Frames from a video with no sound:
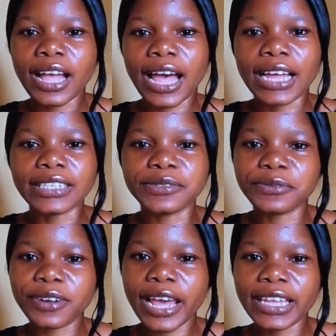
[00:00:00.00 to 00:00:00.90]
And
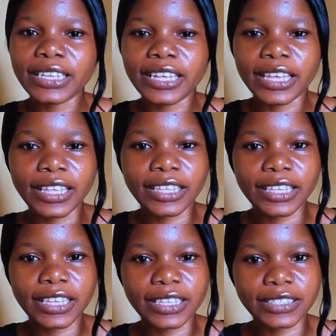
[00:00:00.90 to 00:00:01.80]
Friday
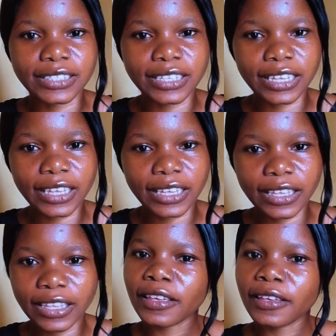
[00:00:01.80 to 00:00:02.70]
is
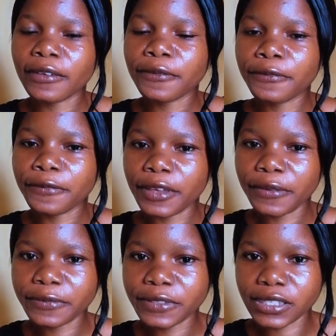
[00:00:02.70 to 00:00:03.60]
the
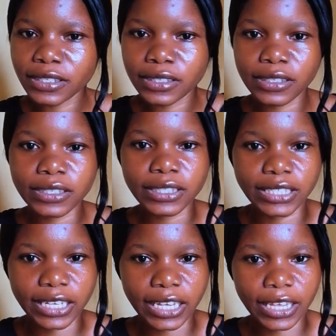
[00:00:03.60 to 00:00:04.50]
fifth
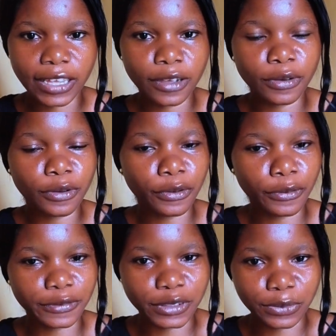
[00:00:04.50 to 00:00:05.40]
day
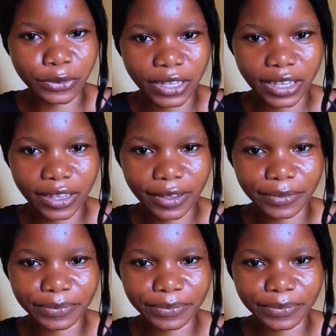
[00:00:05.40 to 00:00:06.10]
of the week.